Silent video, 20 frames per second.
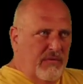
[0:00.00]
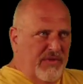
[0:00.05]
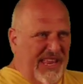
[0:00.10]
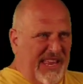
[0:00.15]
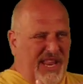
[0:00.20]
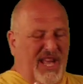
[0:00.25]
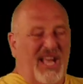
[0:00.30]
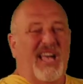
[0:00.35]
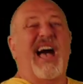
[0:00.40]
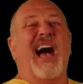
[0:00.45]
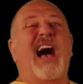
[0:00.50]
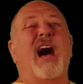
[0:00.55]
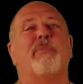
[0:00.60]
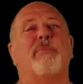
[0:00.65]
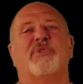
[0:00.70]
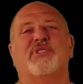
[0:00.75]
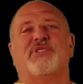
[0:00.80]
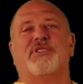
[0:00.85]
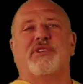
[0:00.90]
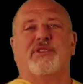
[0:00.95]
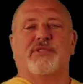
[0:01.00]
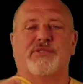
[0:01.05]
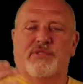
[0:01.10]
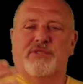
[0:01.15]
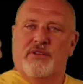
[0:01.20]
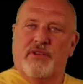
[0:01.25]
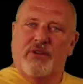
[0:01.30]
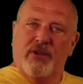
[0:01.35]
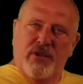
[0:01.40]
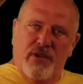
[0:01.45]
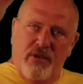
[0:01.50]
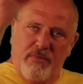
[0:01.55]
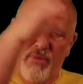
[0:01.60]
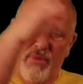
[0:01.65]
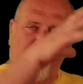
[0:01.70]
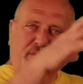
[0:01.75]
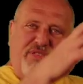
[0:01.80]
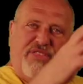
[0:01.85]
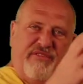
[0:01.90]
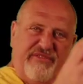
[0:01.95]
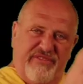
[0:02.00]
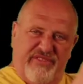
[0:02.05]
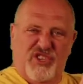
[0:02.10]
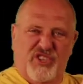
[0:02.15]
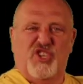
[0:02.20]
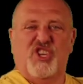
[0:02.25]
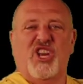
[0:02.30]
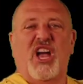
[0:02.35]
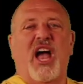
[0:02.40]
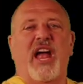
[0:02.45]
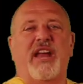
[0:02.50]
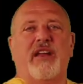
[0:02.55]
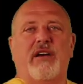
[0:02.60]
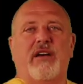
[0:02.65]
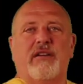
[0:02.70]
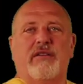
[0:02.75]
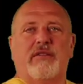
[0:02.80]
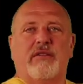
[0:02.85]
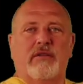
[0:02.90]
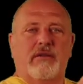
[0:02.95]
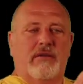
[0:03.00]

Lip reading: that encompasses both the vagina,